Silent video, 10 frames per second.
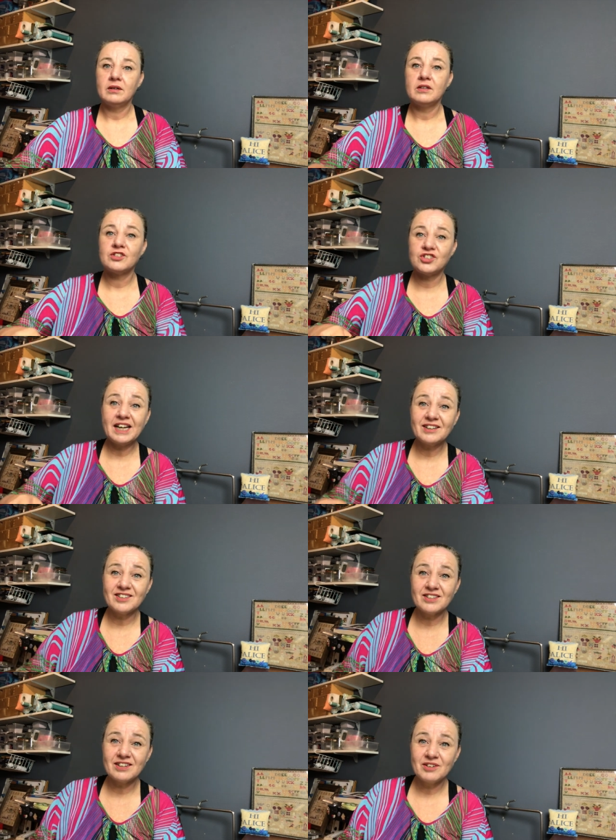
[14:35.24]

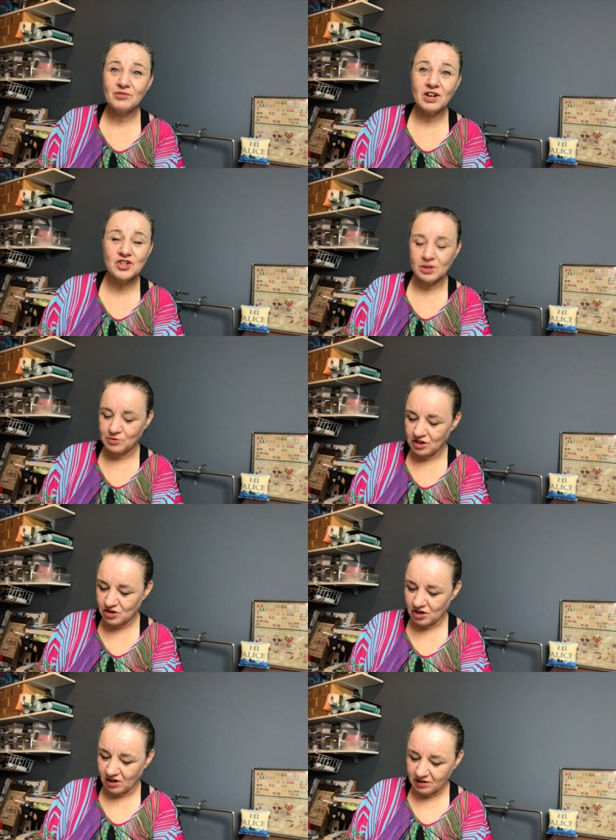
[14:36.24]
second friendship
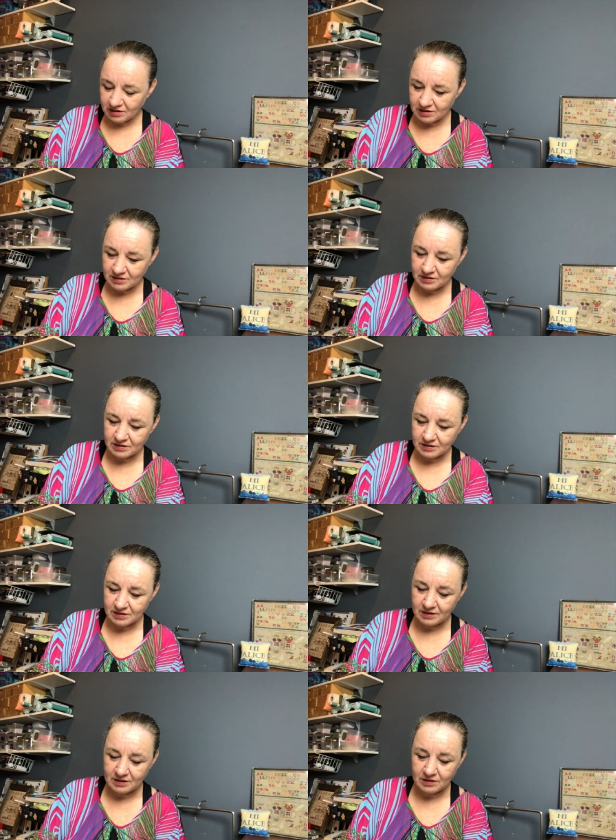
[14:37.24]
stitch along
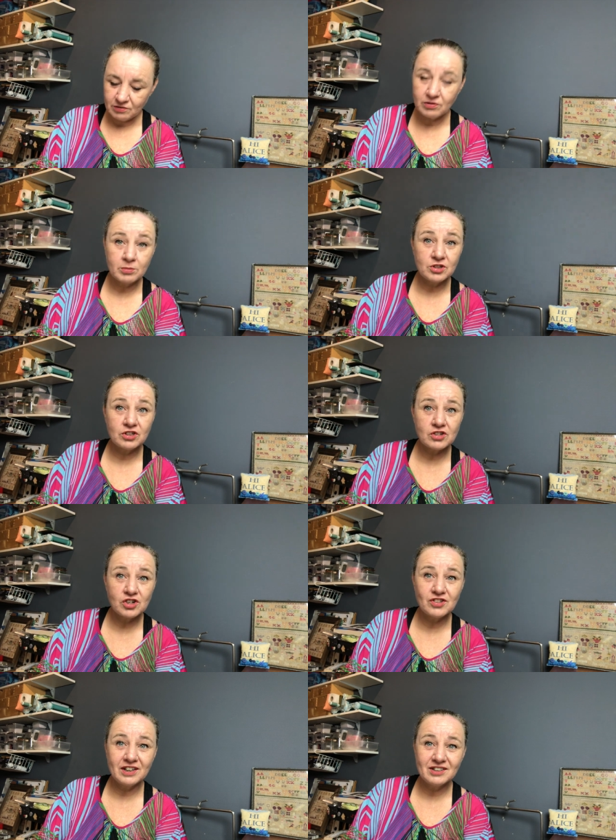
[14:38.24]
from the
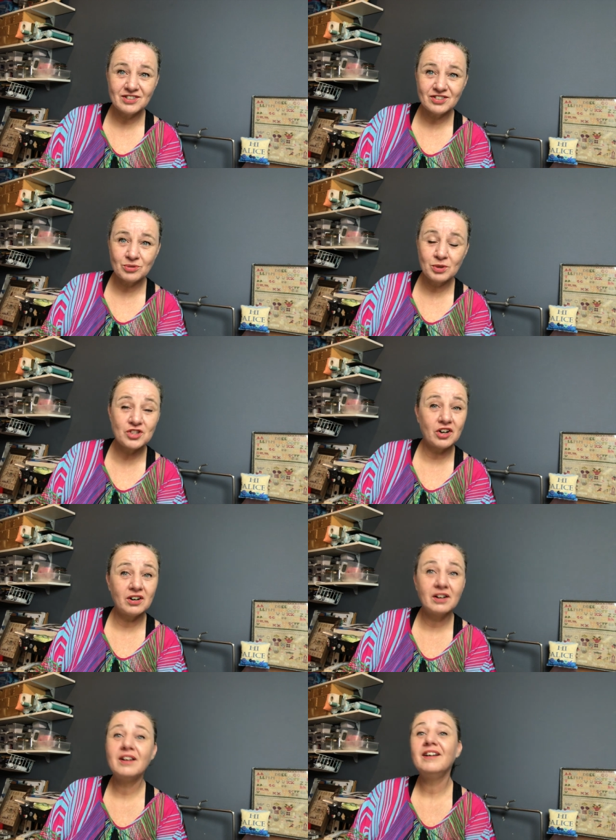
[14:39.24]
Stitchketeers, which are